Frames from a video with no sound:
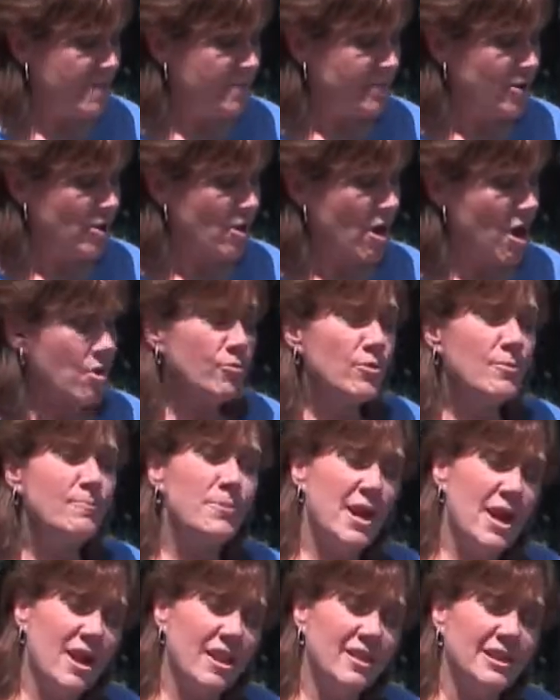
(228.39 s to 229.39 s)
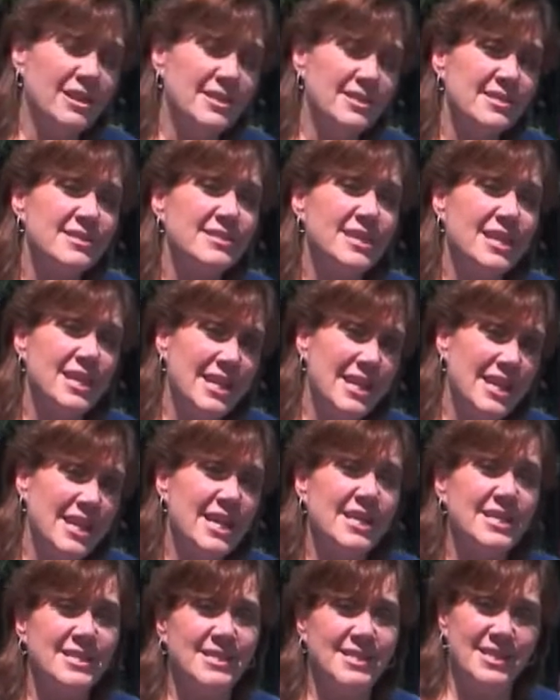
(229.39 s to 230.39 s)
There are repellents. The key
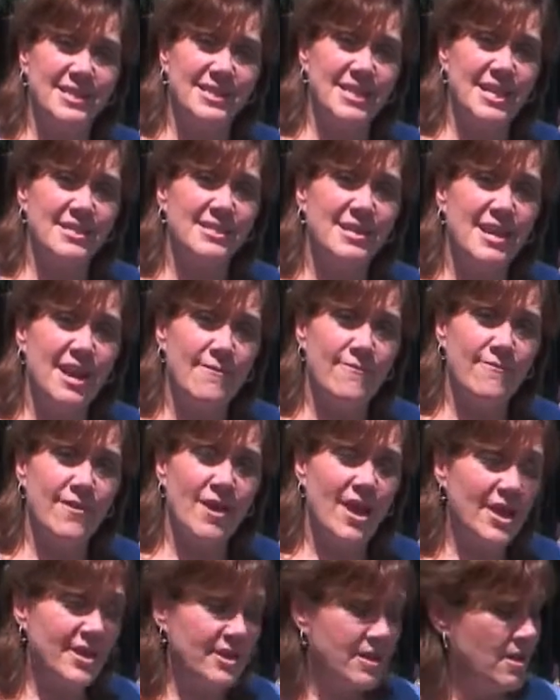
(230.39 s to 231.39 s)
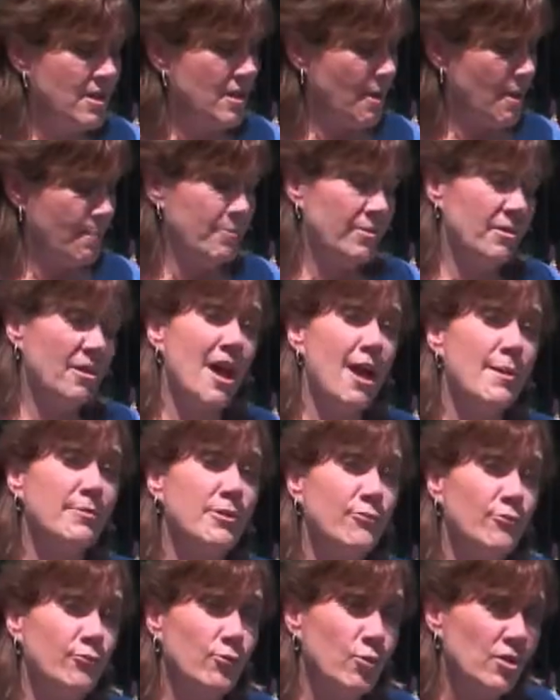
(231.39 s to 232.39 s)
to success, I find, apply
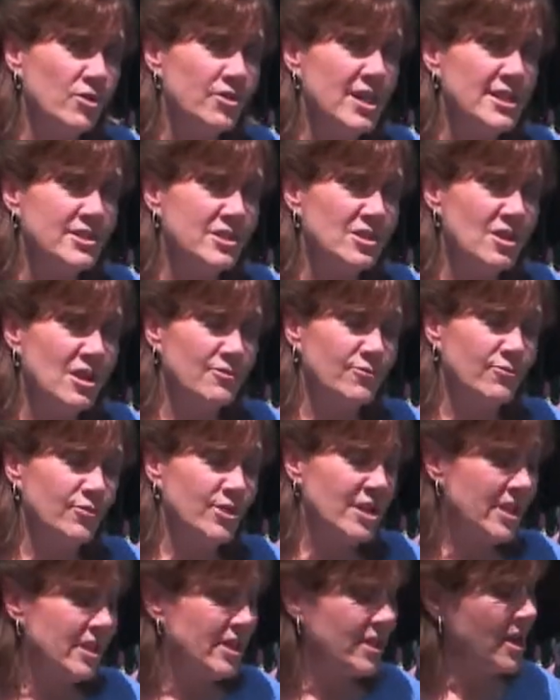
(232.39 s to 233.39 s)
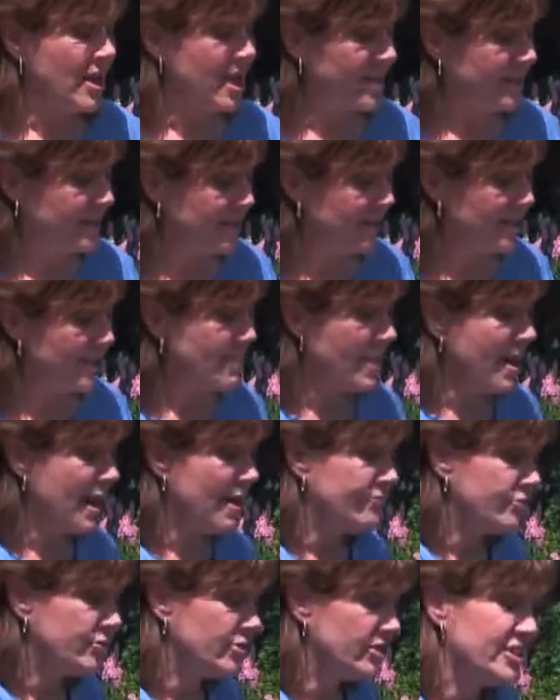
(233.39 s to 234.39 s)
before they start feeding and keep
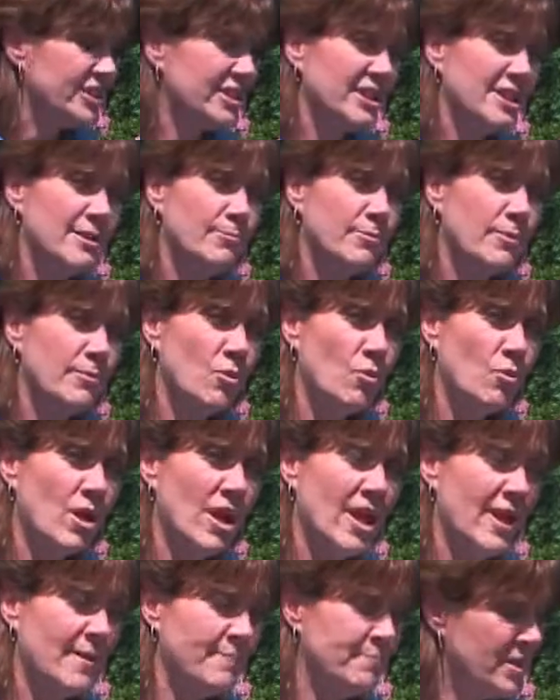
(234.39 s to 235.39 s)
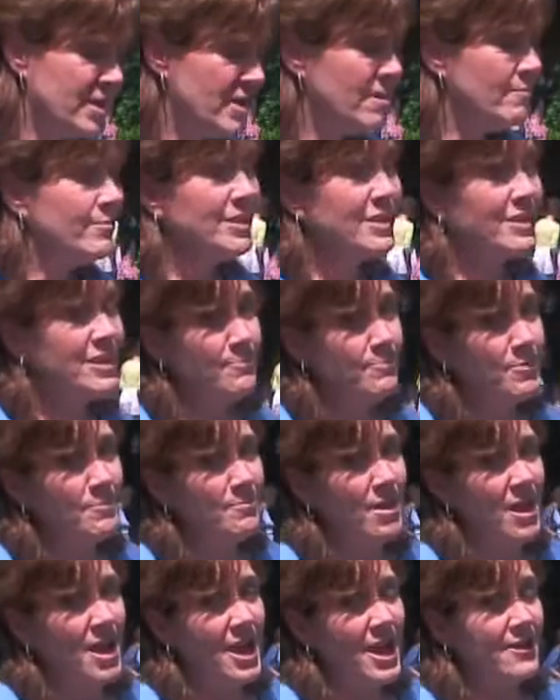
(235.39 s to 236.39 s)
after it to keep them away. But keep in
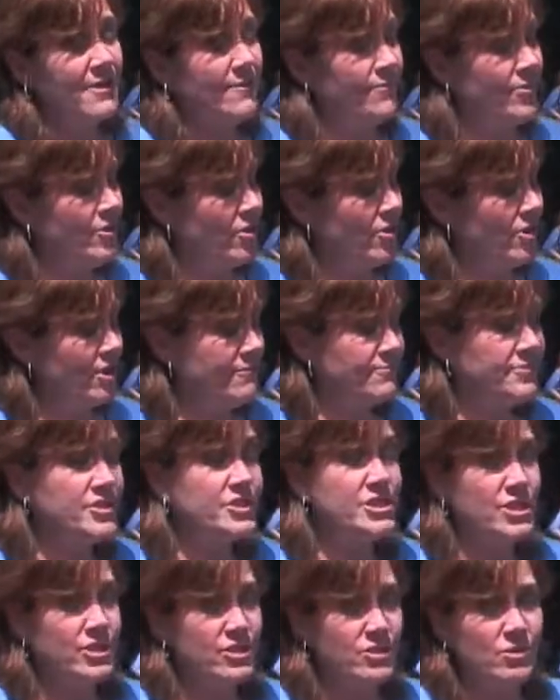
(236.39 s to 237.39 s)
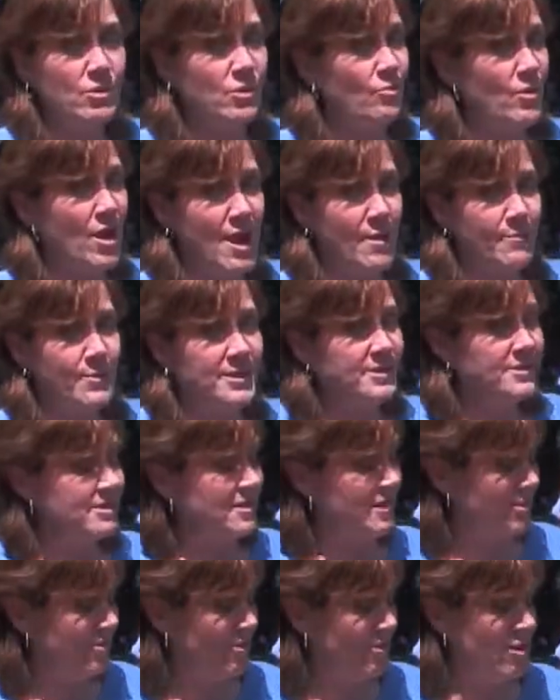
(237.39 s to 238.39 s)
mind, if there are enough deer or rabbits
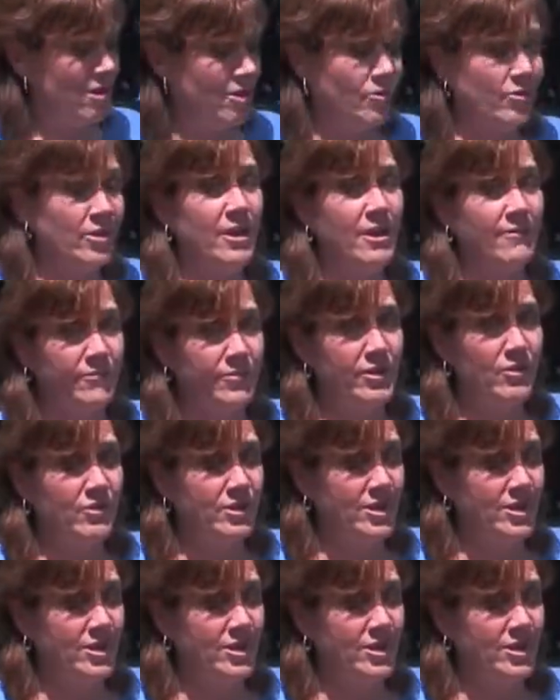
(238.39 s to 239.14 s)
and they're hungry enough, they'll